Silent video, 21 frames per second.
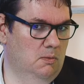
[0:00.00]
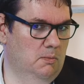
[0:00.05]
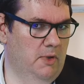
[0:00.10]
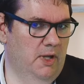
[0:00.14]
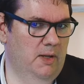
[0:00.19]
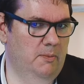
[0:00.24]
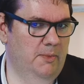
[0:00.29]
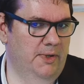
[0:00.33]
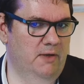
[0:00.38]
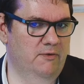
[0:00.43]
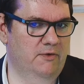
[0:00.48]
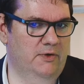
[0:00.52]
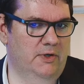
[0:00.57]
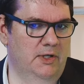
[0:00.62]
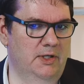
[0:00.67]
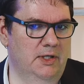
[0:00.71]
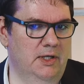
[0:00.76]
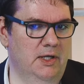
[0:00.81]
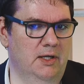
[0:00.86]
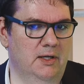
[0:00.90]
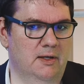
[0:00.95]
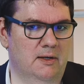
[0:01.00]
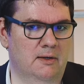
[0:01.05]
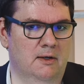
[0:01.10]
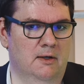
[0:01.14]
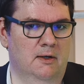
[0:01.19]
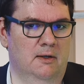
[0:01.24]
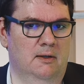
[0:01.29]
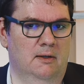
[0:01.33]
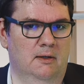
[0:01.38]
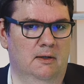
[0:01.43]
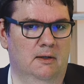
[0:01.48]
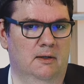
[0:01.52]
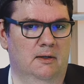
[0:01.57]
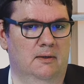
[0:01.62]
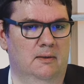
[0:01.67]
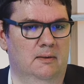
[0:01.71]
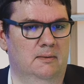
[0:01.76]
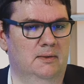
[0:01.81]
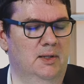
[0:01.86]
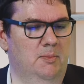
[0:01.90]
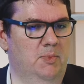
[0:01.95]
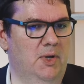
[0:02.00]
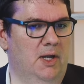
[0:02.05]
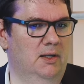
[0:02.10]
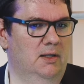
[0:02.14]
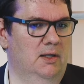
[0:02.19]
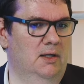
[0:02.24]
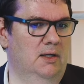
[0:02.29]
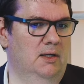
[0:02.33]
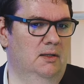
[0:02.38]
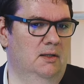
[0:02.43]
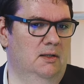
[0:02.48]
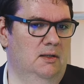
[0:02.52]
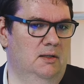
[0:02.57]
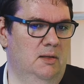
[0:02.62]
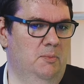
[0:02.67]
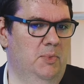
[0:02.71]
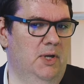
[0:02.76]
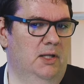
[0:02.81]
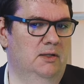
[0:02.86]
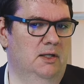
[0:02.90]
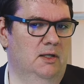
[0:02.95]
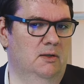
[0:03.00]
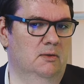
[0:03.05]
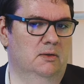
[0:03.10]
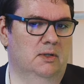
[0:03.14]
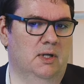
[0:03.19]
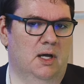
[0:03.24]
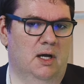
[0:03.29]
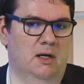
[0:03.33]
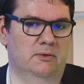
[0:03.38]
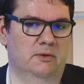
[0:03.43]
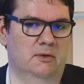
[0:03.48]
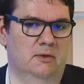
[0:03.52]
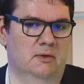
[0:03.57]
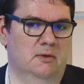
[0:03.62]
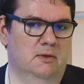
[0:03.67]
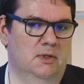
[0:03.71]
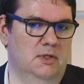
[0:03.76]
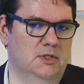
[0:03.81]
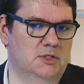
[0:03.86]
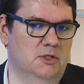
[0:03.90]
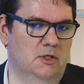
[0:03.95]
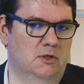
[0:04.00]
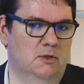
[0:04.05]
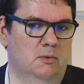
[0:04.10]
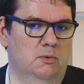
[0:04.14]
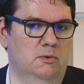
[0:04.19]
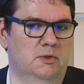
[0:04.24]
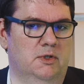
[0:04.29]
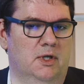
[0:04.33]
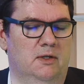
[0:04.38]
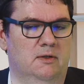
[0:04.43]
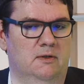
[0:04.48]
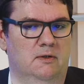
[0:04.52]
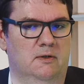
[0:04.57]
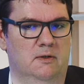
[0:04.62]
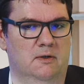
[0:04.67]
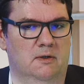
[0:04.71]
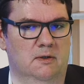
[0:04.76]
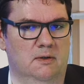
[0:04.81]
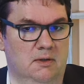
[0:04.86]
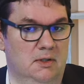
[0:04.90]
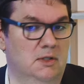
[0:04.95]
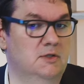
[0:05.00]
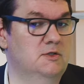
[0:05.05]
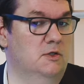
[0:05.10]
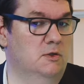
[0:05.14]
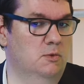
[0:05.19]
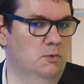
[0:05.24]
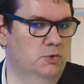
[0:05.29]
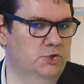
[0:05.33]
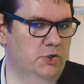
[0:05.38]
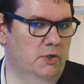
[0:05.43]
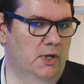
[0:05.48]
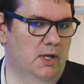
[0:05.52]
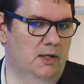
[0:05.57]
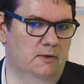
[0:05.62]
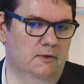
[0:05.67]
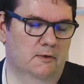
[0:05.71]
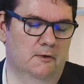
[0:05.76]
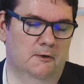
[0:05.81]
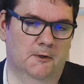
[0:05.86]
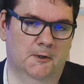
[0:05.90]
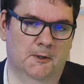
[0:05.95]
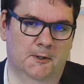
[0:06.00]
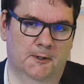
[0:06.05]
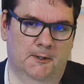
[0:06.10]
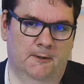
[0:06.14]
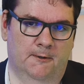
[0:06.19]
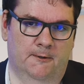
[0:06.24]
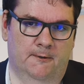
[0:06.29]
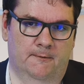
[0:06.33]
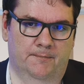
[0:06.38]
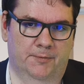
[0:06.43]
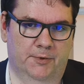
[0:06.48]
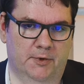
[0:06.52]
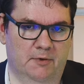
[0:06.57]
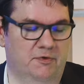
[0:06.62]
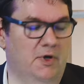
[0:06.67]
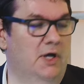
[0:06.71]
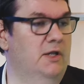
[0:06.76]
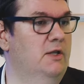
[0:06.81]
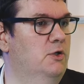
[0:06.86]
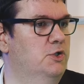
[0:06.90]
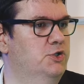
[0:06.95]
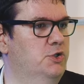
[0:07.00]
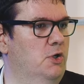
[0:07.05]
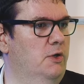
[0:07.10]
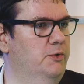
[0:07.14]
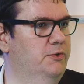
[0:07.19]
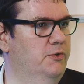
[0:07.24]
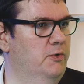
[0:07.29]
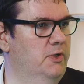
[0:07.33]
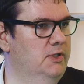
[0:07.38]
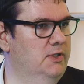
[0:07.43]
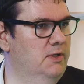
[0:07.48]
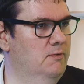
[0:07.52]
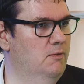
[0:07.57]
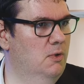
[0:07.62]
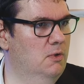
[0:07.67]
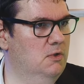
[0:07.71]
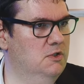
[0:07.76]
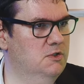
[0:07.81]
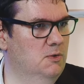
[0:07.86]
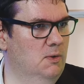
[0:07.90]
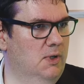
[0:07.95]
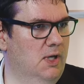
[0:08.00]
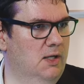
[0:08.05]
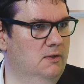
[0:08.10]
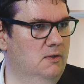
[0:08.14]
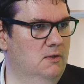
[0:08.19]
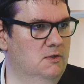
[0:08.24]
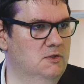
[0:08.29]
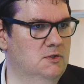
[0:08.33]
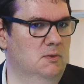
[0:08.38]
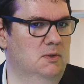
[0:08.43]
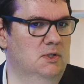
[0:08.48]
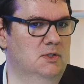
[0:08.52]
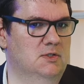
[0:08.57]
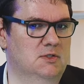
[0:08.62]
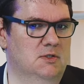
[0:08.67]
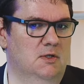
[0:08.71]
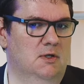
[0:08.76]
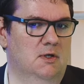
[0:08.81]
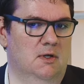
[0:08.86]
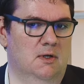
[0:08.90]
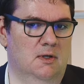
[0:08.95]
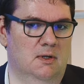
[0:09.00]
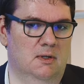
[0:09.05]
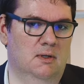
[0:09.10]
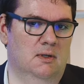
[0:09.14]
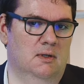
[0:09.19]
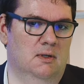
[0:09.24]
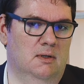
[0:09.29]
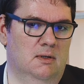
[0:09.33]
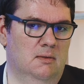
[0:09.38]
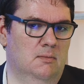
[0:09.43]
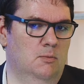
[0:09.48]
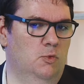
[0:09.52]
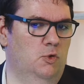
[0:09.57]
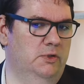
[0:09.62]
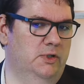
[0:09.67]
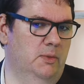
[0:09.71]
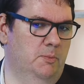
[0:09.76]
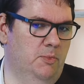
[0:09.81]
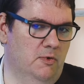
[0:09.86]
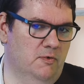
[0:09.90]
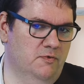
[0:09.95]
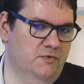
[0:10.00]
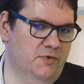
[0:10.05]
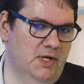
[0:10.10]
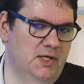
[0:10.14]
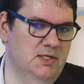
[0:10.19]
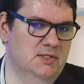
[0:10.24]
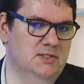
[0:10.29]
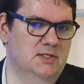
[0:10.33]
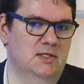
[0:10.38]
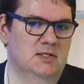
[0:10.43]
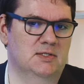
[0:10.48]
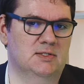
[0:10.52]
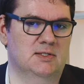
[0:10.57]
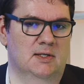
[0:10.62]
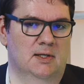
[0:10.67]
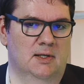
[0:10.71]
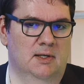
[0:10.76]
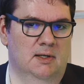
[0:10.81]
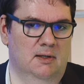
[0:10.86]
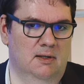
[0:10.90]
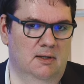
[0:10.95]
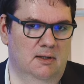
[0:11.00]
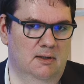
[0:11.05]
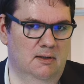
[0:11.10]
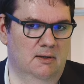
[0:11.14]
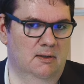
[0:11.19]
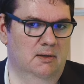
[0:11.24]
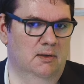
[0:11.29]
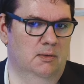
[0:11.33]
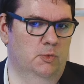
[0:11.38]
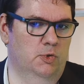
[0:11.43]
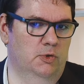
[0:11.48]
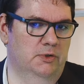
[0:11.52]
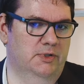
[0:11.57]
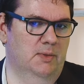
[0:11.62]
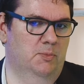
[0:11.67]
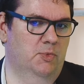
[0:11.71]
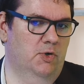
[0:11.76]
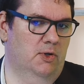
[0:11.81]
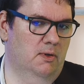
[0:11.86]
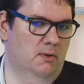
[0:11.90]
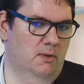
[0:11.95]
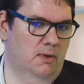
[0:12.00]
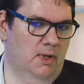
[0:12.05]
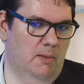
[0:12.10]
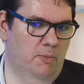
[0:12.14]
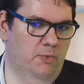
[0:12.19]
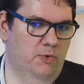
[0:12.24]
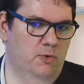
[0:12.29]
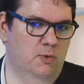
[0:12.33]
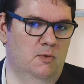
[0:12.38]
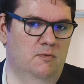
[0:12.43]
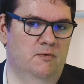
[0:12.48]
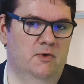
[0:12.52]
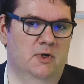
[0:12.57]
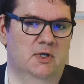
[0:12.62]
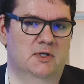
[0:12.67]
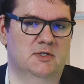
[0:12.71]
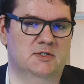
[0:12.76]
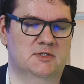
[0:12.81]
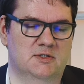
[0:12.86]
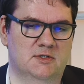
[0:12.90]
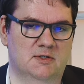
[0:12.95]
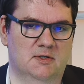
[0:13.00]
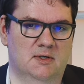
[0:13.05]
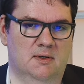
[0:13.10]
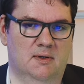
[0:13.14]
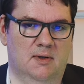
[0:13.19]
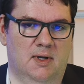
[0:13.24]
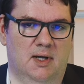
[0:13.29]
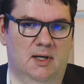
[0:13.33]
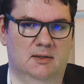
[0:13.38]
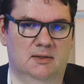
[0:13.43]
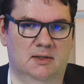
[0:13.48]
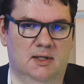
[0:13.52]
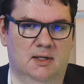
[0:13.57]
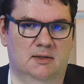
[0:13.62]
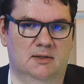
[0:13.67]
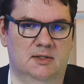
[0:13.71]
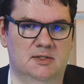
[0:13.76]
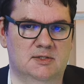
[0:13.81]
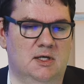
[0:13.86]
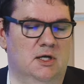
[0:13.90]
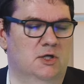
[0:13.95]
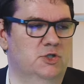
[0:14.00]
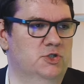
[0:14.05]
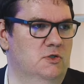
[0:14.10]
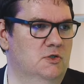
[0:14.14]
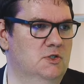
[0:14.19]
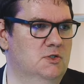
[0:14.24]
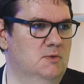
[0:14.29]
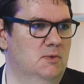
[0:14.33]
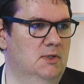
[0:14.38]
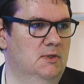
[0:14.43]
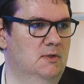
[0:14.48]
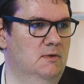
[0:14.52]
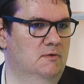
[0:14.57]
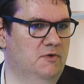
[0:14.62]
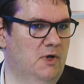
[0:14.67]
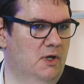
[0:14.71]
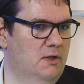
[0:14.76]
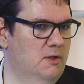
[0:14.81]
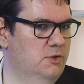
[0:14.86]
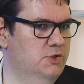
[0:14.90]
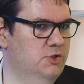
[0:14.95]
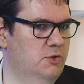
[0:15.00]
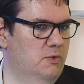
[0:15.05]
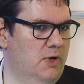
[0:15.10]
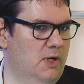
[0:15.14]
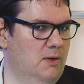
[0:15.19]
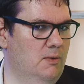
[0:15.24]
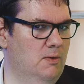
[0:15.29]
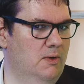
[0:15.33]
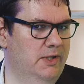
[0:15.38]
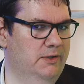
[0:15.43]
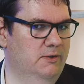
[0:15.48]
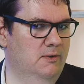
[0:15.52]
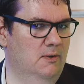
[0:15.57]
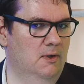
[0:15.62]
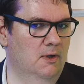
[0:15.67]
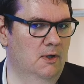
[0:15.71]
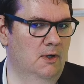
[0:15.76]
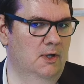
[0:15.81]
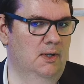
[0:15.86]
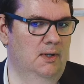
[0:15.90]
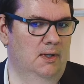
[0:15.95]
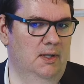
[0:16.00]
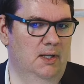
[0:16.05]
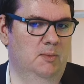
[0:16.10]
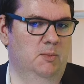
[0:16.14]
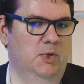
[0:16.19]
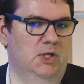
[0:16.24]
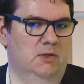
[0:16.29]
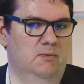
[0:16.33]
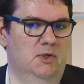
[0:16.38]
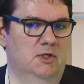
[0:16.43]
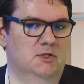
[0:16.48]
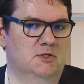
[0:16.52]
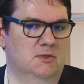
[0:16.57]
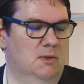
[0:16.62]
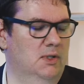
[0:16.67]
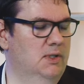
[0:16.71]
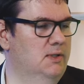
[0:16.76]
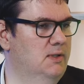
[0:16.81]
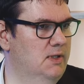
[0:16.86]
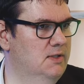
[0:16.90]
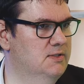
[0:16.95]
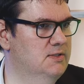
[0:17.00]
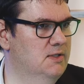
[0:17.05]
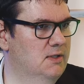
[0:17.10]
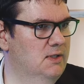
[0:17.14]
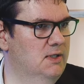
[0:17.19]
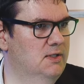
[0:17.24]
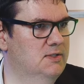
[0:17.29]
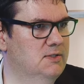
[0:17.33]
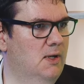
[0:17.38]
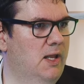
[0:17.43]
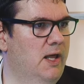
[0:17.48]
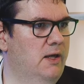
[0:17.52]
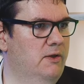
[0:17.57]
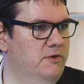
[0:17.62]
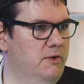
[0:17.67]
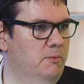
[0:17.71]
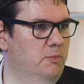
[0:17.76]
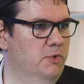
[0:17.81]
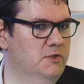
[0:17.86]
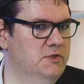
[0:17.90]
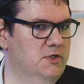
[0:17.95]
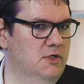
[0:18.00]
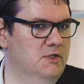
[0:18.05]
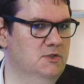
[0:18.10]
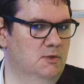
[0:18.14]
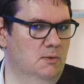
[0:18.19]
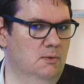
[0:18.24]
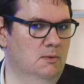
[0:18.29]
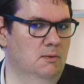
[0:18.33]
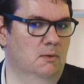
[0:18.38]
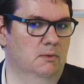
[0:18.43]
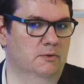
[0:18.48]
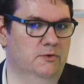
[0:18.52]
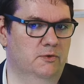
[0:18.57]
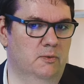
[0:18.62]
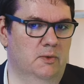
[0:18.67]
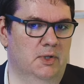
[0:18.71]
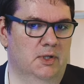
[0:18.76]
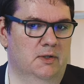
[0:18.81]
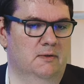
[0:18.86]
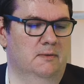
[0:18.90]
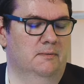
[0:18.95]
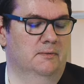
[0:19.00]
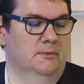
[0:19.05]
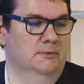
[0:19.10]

maybe even a year, depending on how the institute and the institution and the financial authority works together. So it's multiple phases, multiple approvals, and then discussions with the financial regulator in between. So it's a lengthy process to go through it.